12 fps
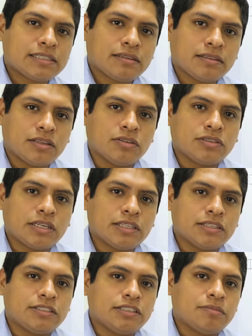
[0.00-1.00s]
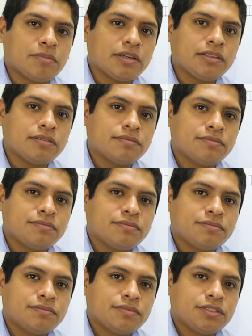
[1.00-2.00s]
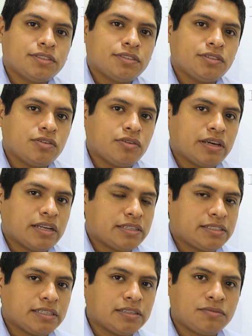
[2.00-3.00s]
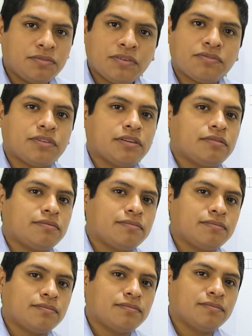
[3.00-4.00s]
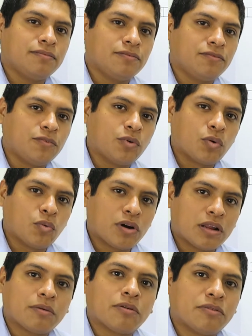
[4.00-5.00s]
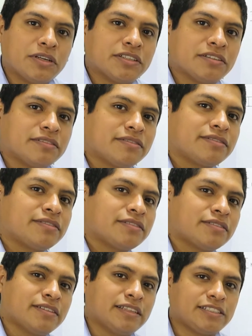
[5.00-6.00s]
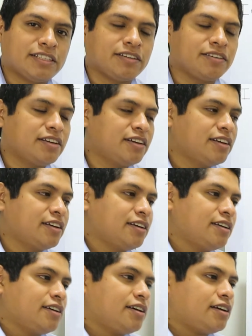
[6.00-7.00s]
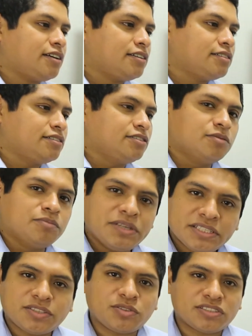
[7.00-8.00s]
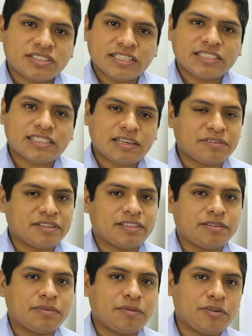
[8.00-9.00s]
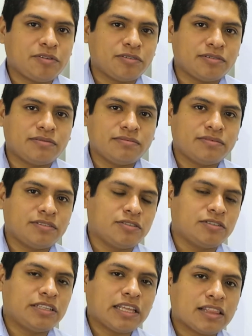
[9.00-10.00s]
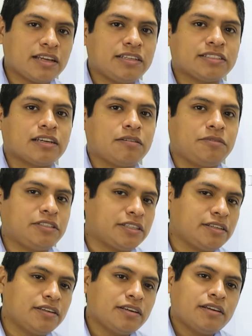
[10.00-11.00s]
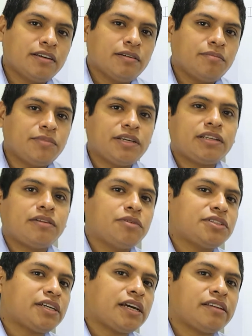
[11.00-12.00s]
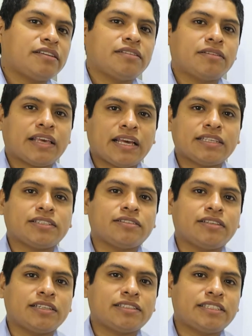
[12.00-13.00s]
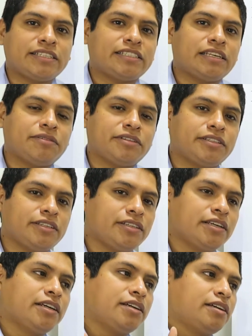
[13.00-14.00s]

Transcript: time that you take the GMAT, you get a 650 for whatever reason, let's say. And you miss your 670, maybe your deadline is coming, you say, man, I wish I hadn't canceled that 670.